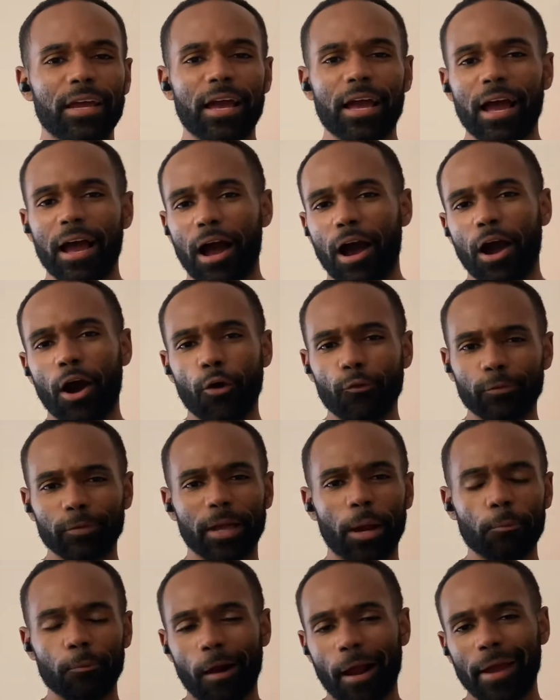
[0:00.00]
Hopefully
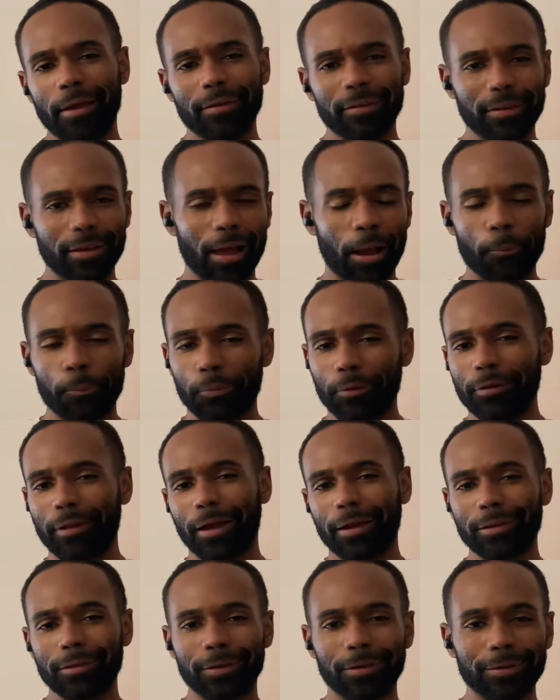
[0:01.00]
I'm right. I'll put like a little